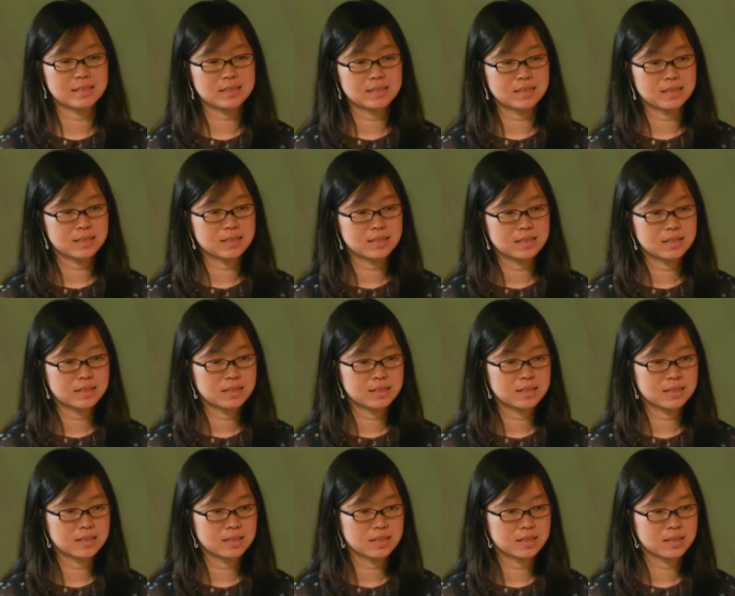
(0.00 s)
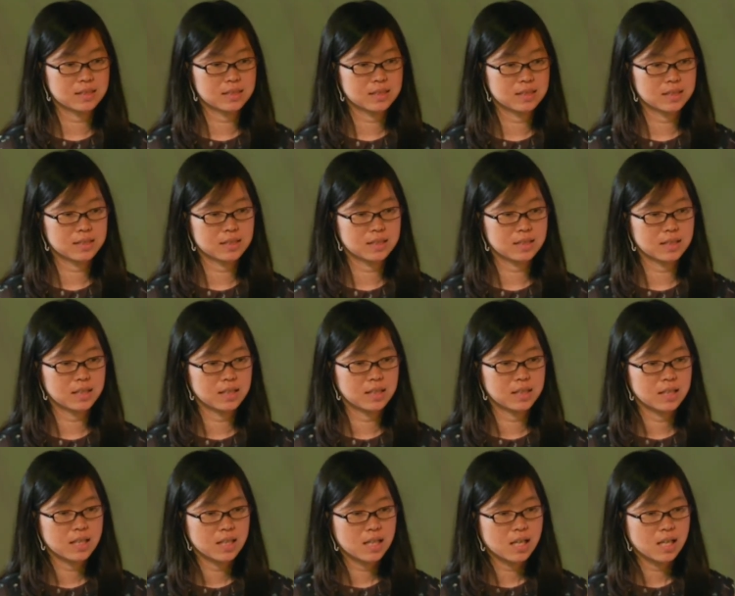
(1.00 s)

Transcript: Nobody speaks.